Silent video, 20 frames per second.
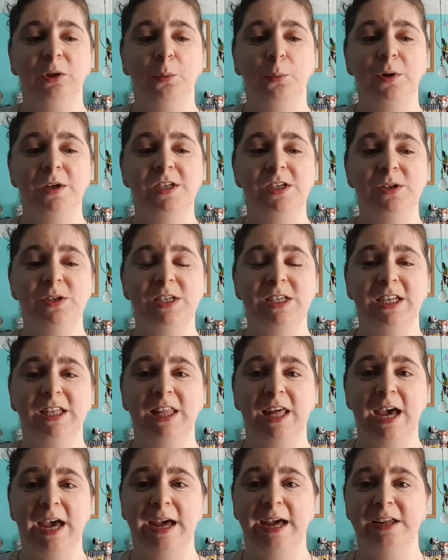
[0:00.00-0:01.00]
we do see
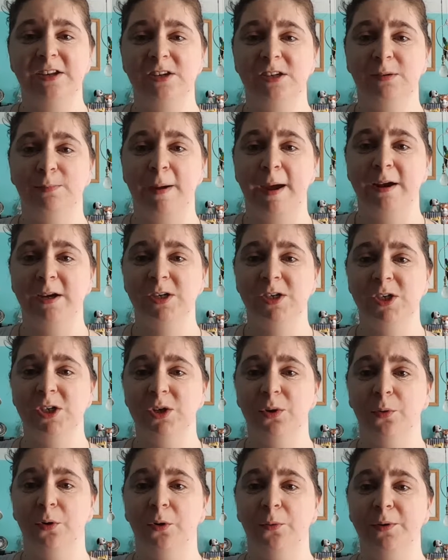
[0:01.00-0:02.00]
that aspect
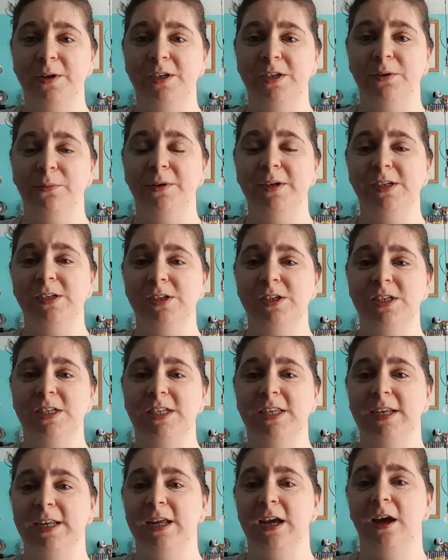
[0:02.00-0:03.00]
to her. We, we do
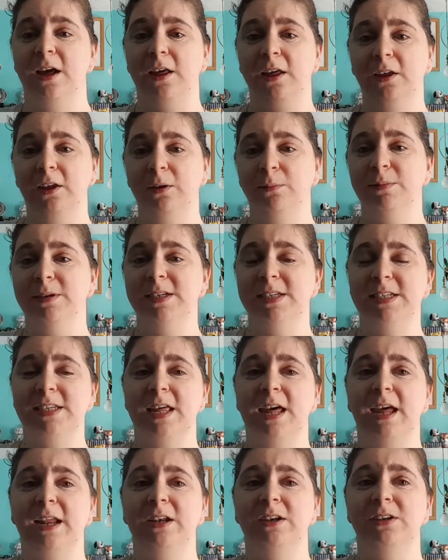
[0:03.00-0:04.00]
see a human
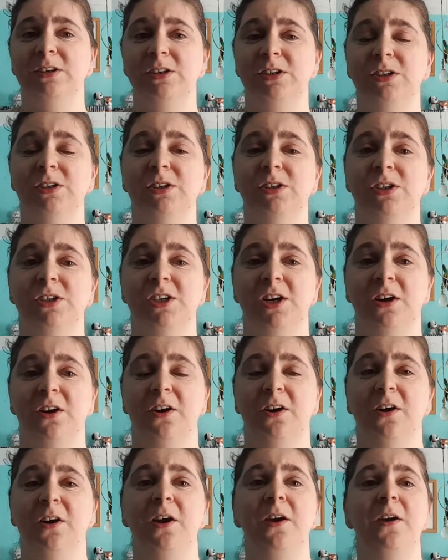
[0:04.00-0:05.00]
side to
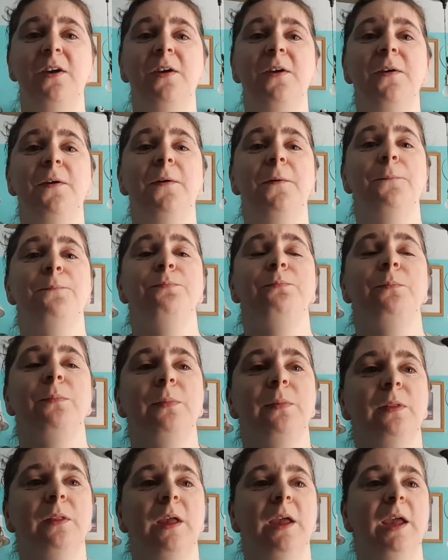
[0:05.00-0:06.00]
her
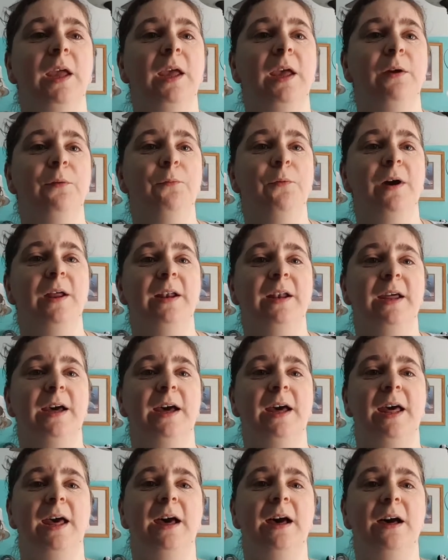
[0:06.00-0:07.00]
and
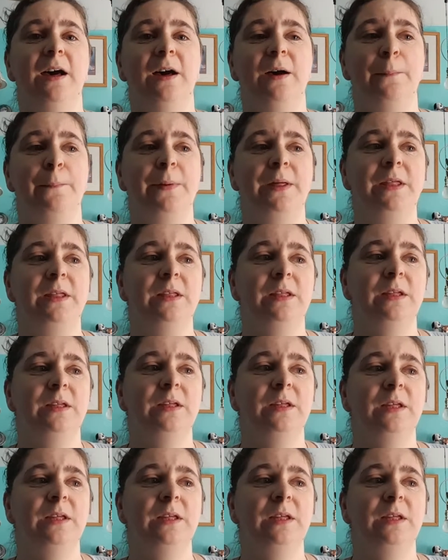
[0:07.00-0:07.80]
whatnot. Um,